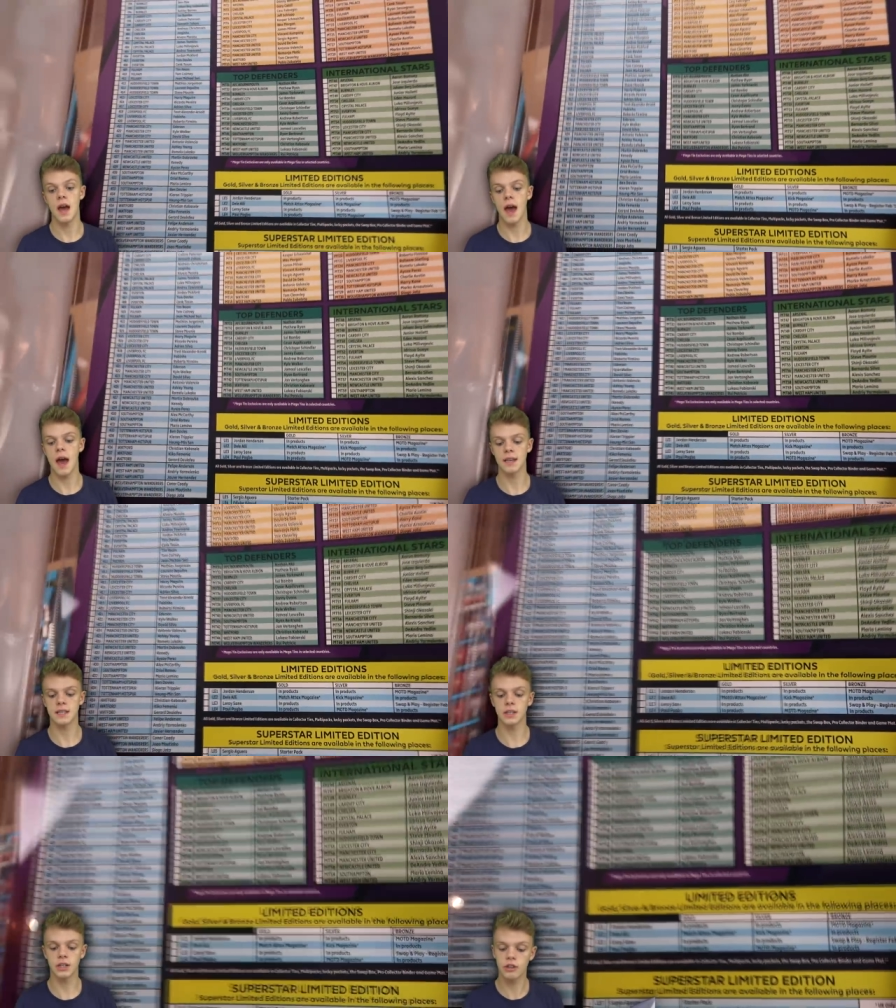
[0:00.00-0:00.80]
uh,
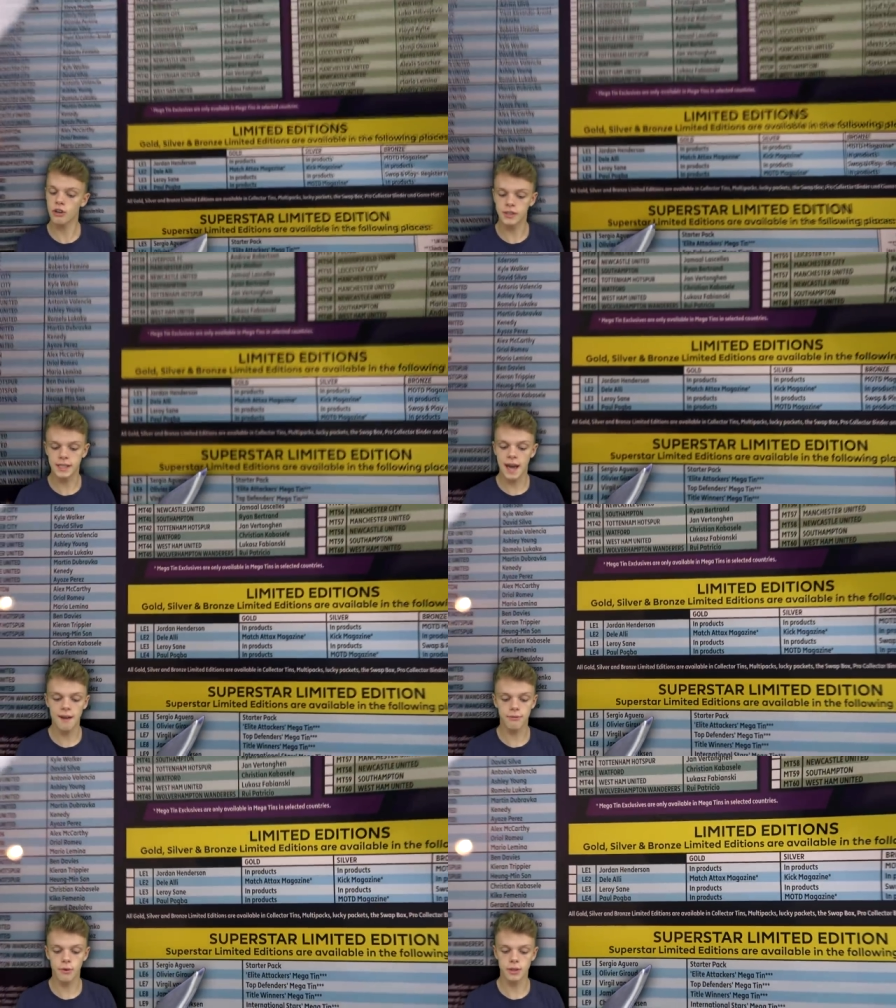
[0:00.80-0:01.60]
so you could
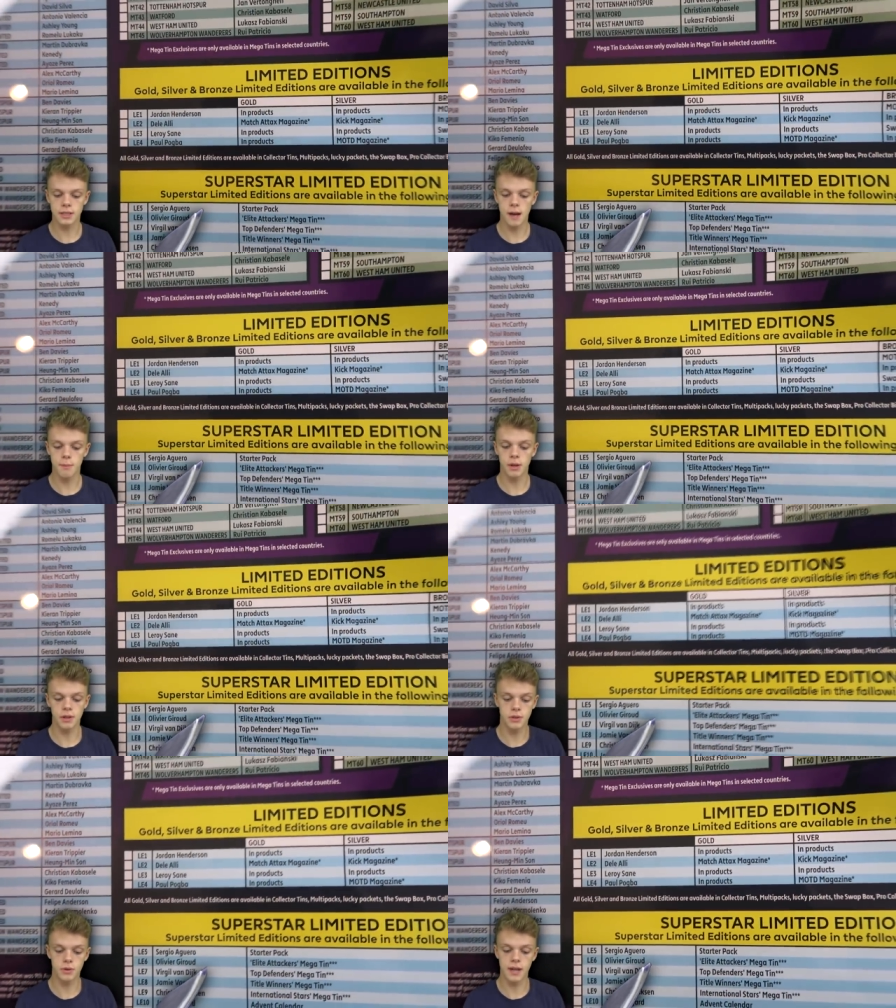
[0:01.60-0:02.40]
get, for example,
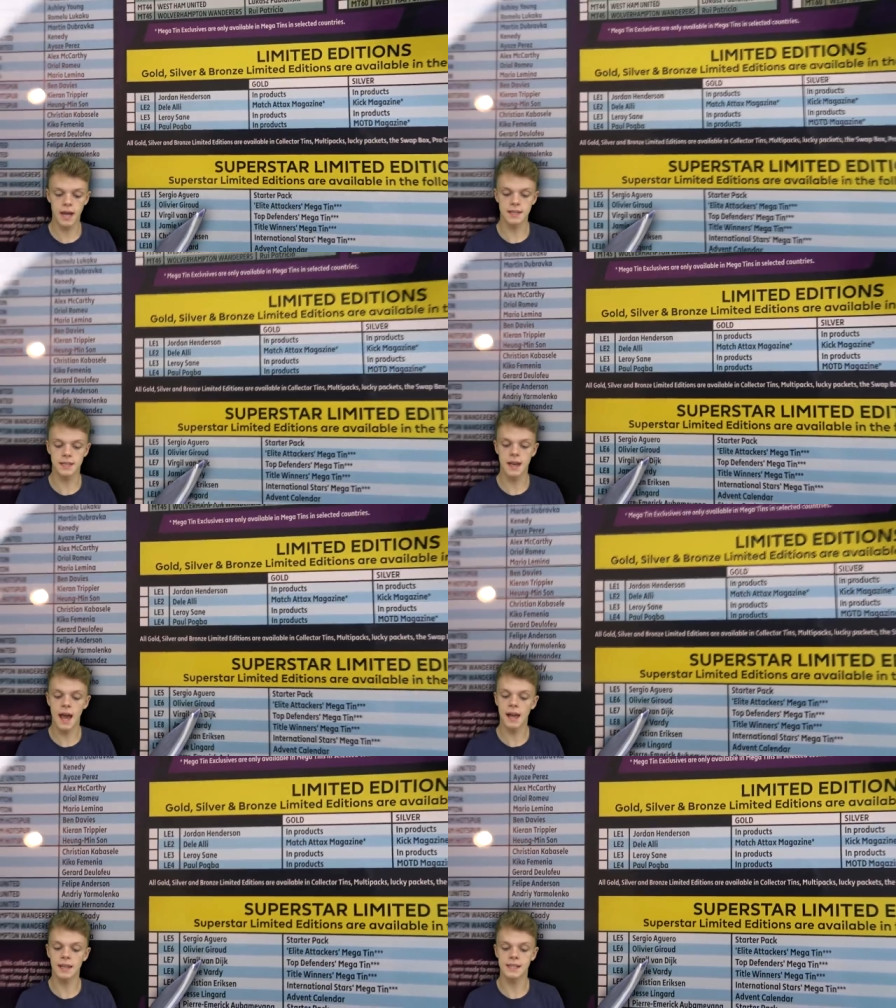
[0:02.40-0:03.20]
a Jordan Henderson,
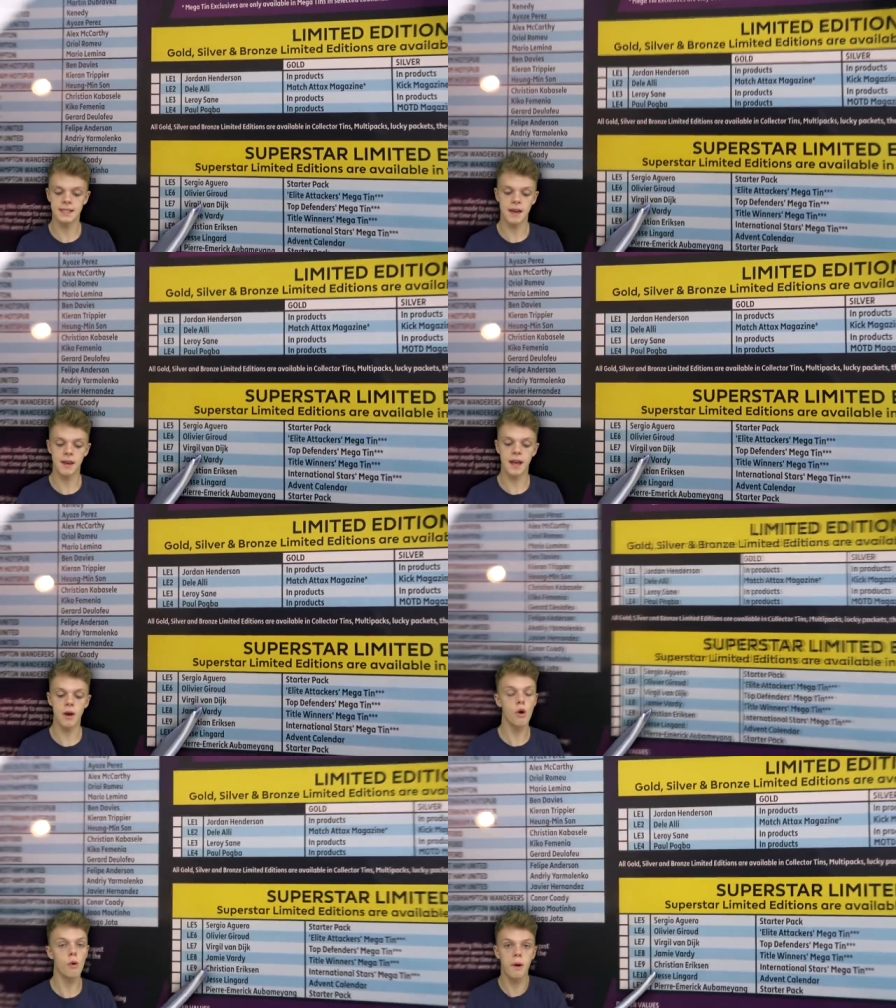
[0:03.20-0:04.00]
Alli Sane,
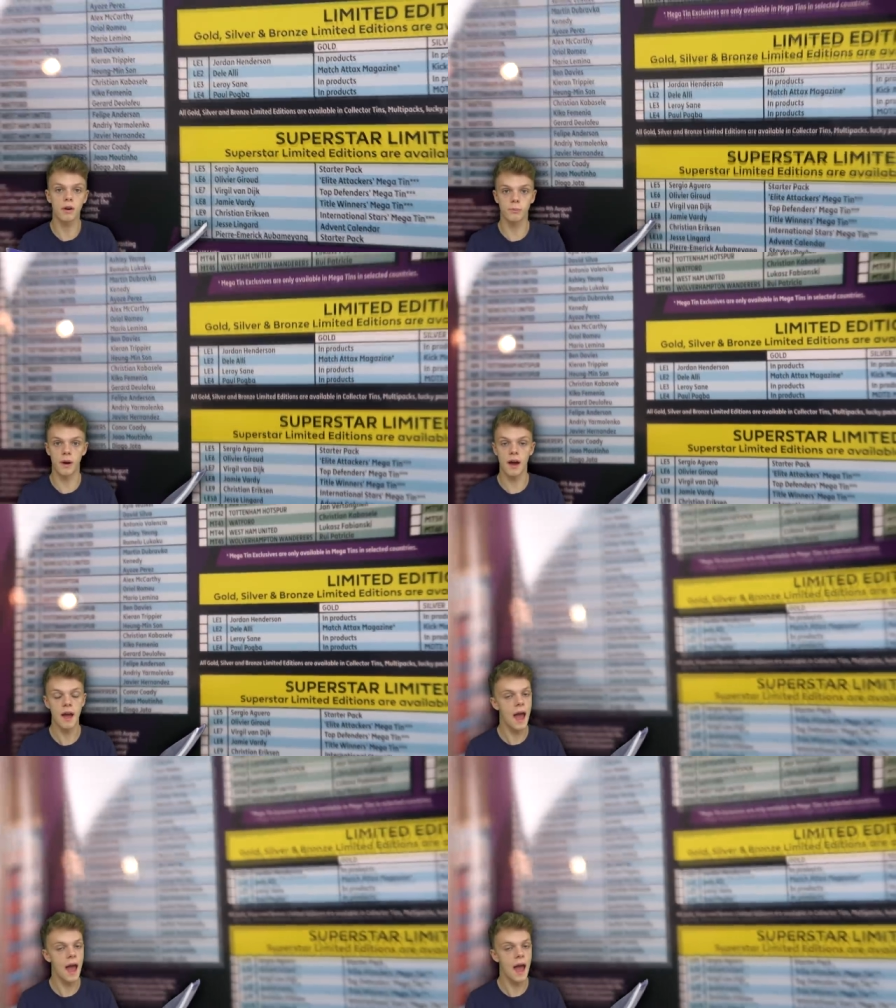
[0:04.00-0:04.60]
or Pogba,